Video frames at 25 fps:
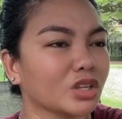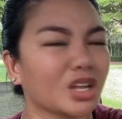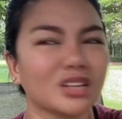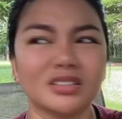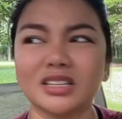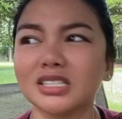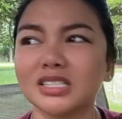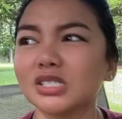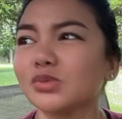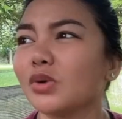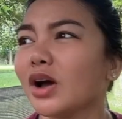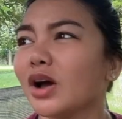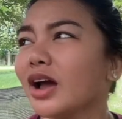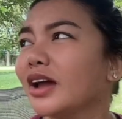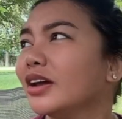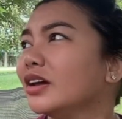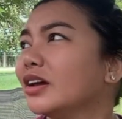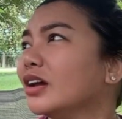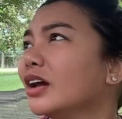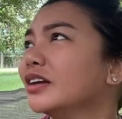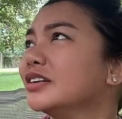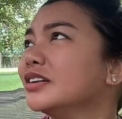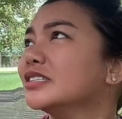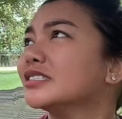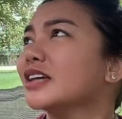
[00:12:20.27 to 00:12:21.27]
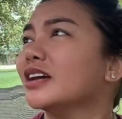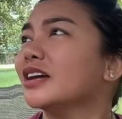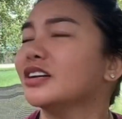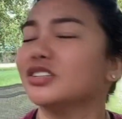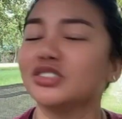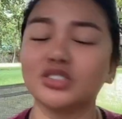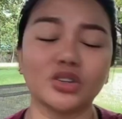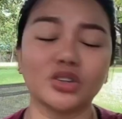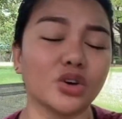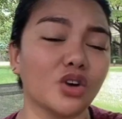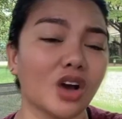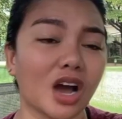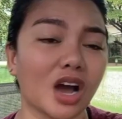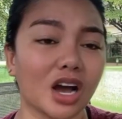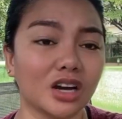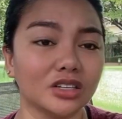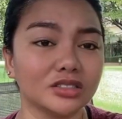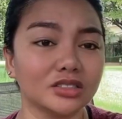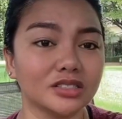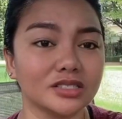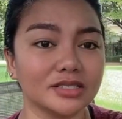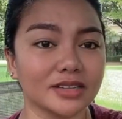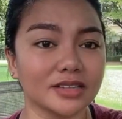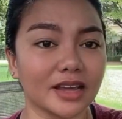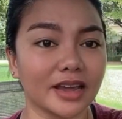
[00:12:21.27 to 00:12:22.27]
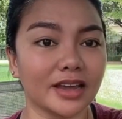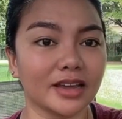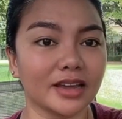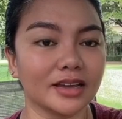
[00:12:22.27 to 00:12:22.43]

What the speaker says: That's why I decided to go out today.